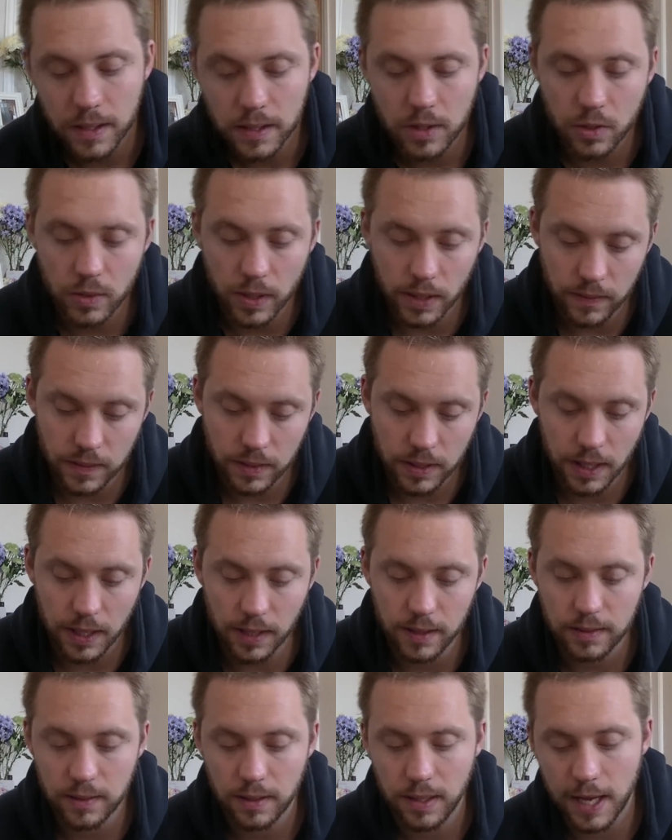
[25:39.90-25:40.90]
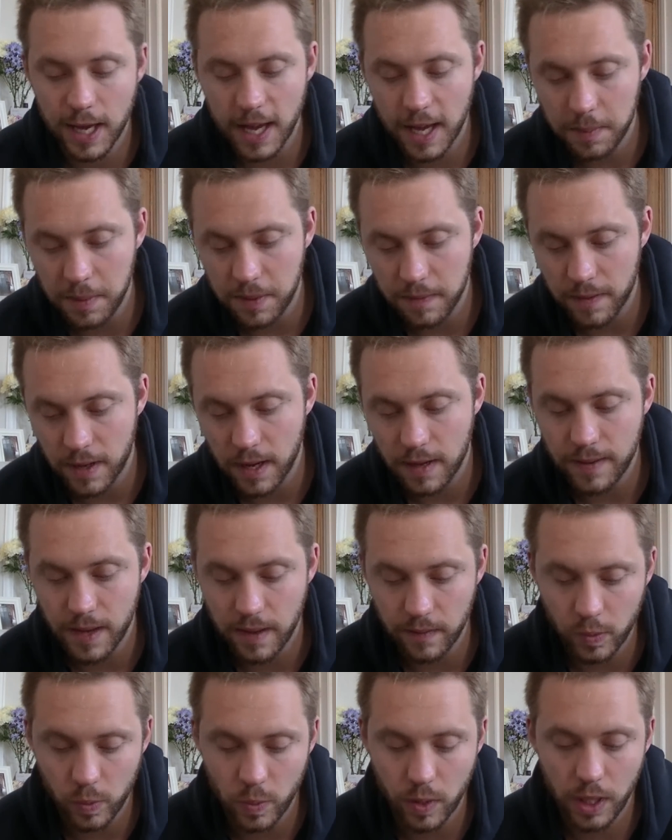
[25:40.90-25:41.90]
strength 6, AP 5,
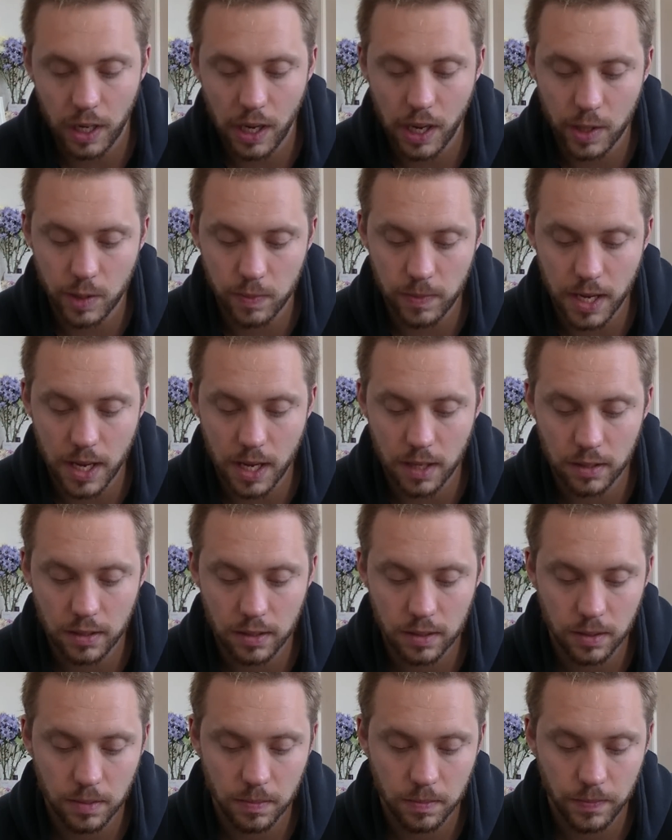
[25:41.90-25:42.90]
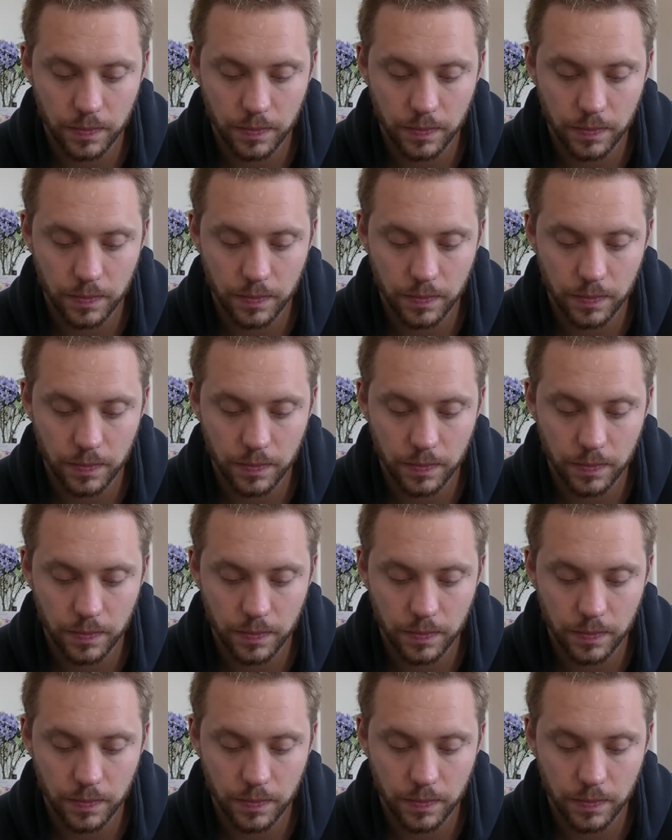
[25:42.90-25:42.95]
heavy 1, large blast.